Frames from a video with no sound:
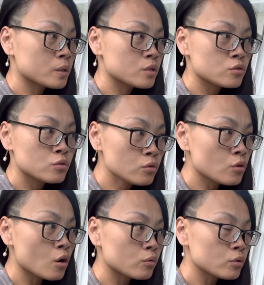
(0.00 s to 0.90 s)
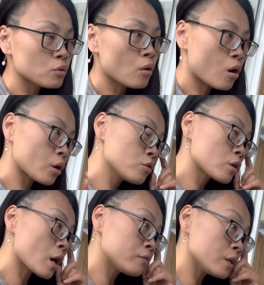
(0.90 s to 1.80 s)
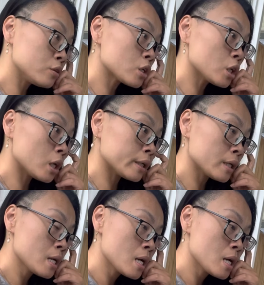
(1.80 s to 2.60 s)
because you know who you are, you're confident, you're good.